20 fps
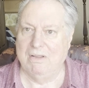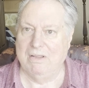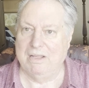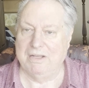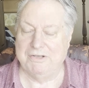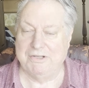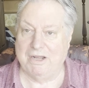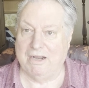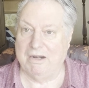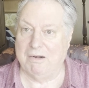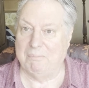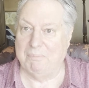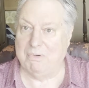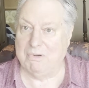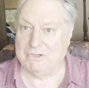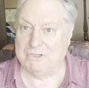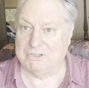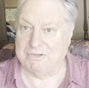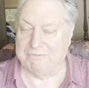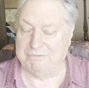entire
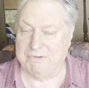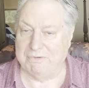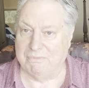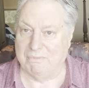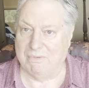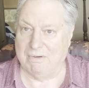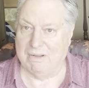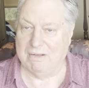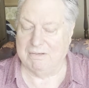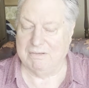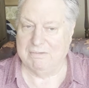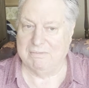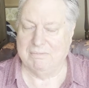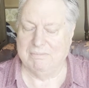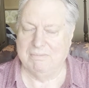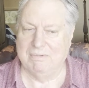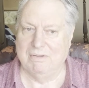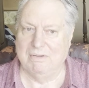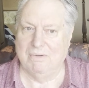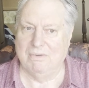books if you want,
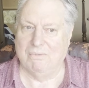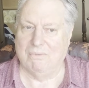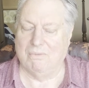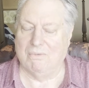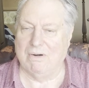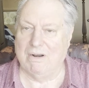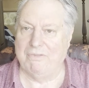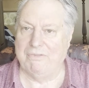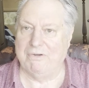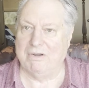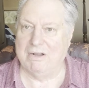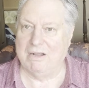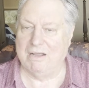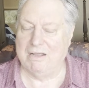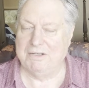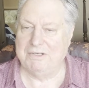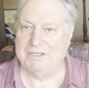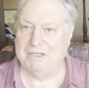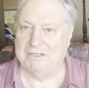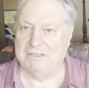or other
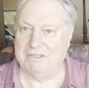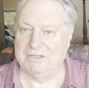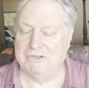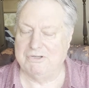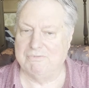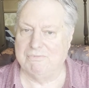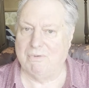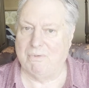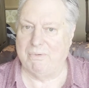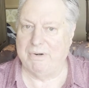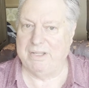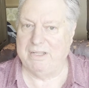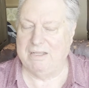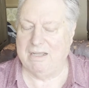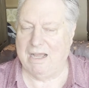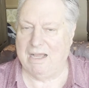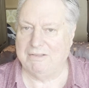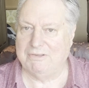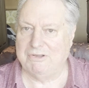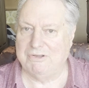content that you've already
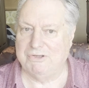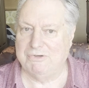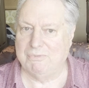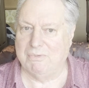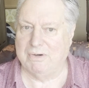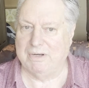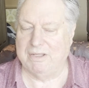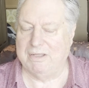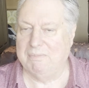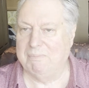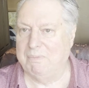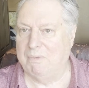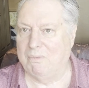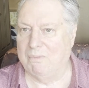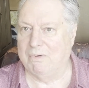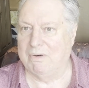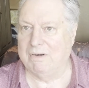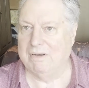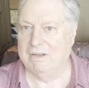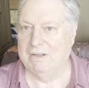got that you want to
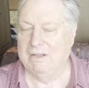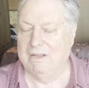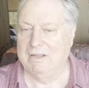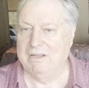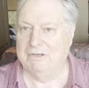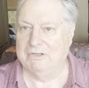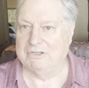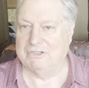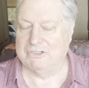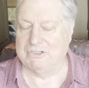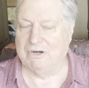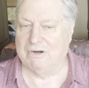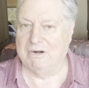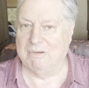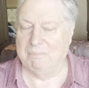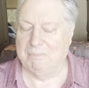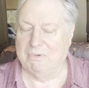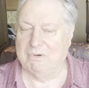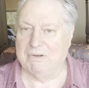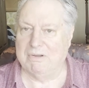import to start a
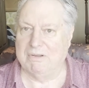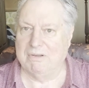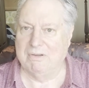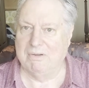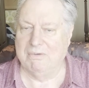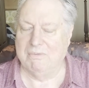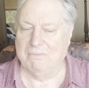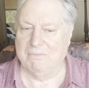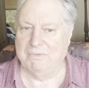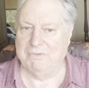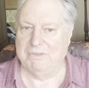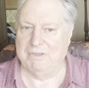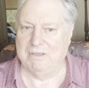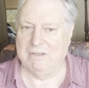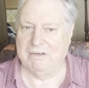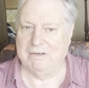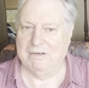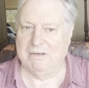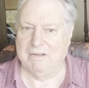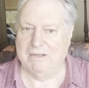book
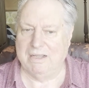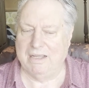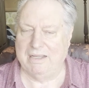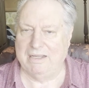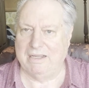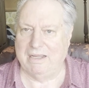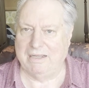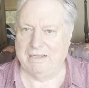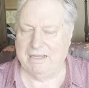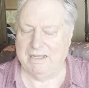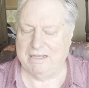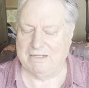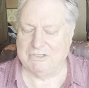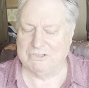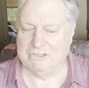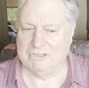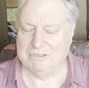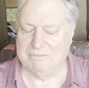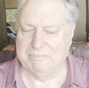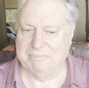within
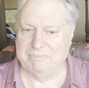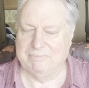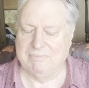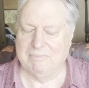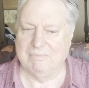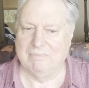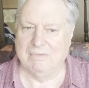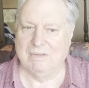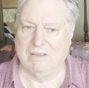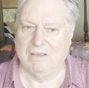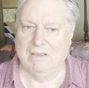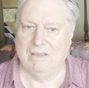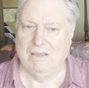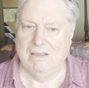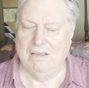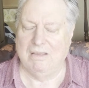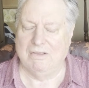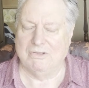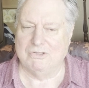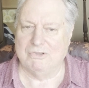AAS.
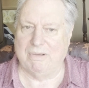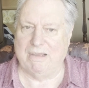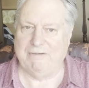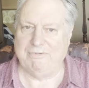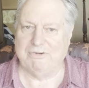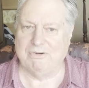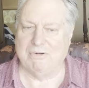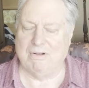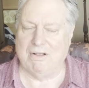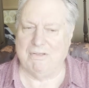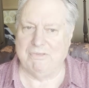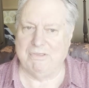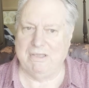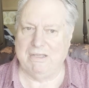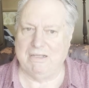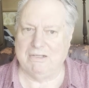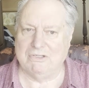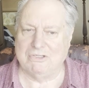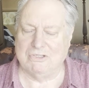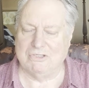So after all
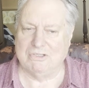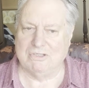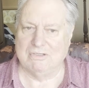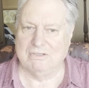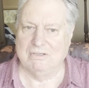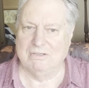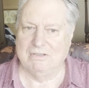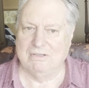this,